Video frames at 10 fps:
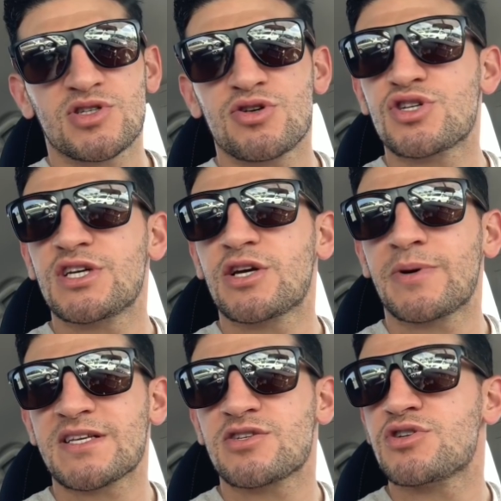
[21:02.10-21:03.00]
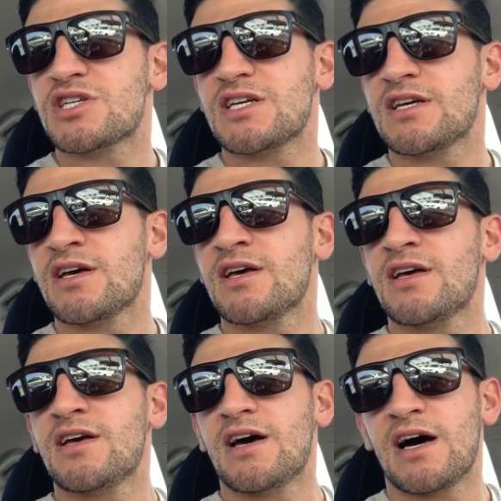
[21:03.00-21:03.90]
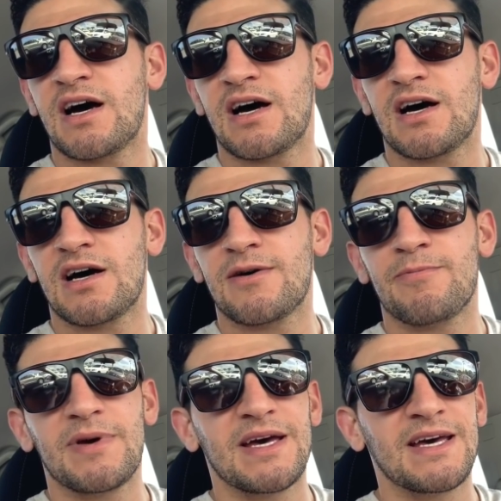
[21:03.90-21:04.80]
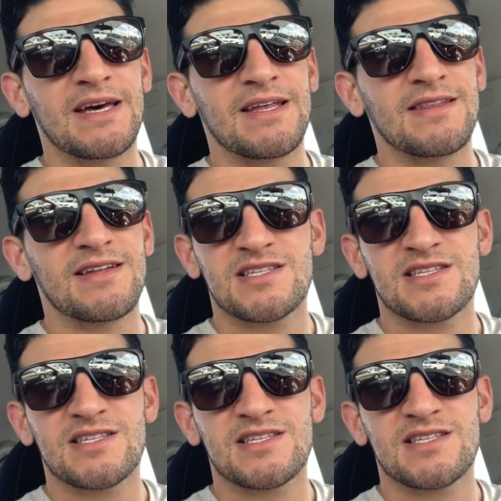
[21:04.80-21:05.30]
sushi, quick sushi. And